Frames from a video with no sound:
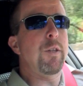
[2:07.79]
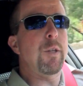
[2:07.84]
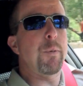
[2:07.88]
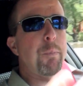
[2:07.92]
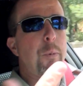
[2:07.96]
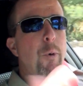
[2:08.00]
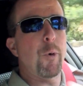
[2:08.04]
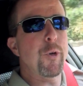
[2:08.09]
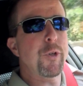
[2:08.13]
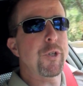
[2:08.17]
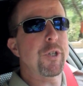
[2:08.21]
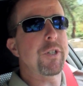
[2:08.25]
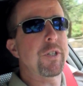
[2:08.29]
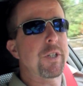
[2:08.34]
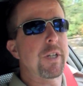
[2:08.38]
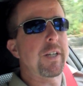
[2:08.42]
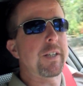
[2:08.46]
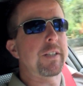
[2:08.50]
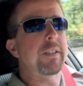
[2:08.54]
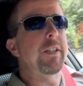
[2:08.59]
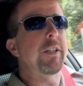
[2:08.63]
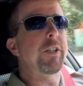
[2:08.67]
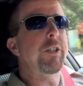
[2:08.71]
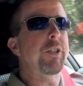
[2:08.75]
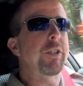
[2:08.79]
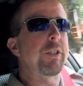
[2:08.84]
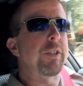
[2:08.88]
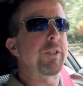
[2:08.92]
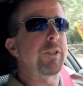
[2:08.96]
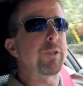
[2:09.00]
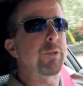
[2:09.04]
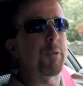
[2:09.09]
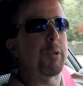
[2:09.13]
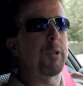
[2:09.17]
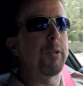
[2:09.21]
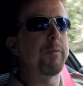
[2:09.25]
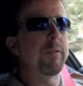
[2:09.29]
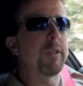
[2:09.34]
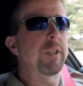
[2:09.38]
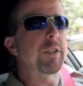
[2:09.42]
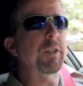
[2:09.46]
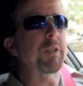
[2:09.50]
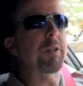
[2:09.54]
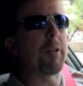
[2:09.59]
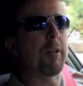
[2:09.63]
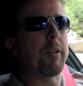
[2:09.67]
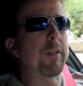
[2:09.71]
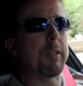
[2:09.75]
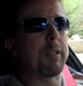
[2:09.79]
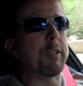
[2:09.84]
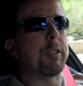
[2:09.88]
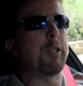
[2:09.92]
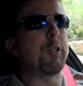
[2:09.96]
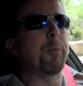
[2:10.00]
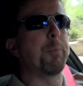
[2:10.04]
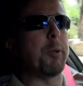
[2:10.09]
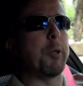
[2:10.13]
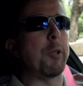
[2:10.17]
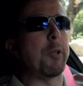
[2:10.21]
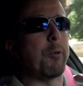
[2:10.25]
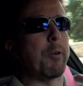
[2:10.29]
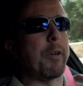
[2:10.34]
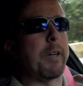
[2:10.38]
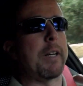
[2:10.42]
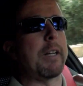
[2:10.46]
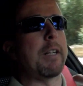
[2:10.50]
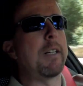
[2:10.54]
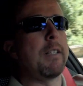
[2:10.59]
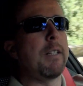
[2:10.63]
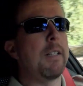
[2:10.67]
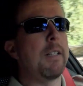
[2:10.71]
The Porsche technicians drove this car to the Nürburgring